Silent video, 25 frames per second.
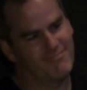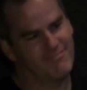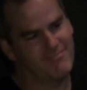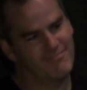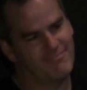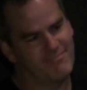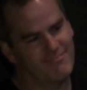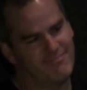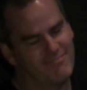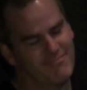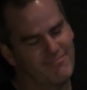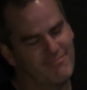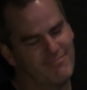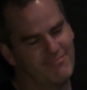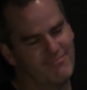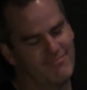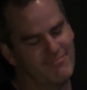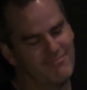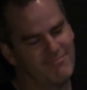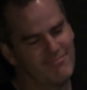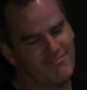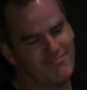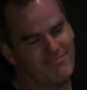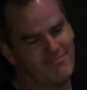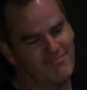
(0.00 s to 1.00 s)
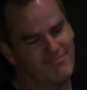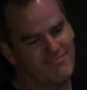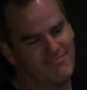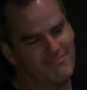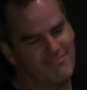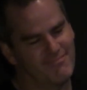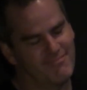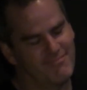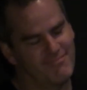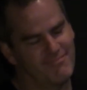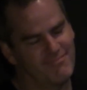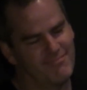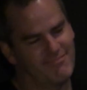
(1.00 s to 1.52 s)

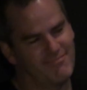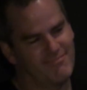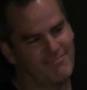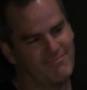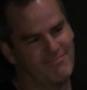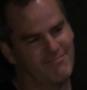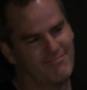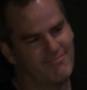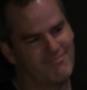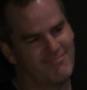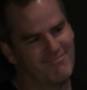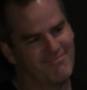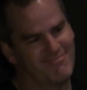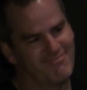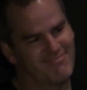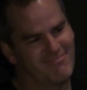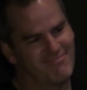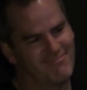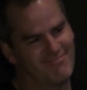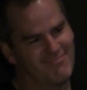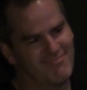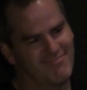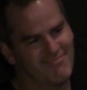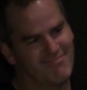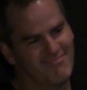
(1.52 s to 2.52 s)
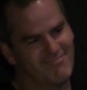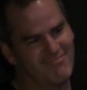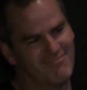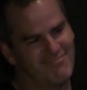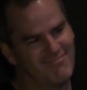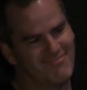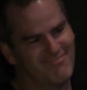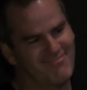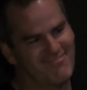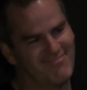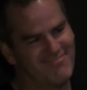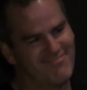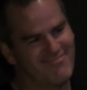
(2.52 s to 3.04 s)

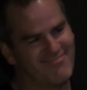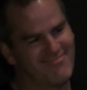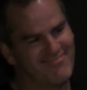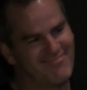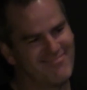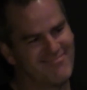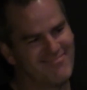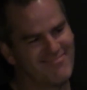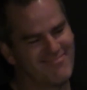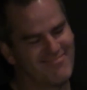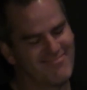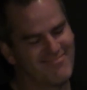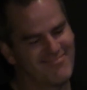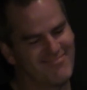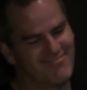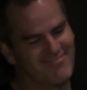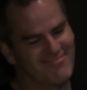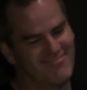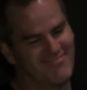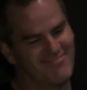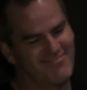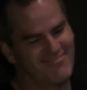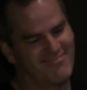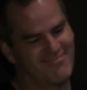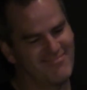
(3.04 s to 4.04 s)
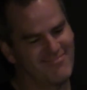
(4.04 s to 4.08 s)
The person shown says nothing.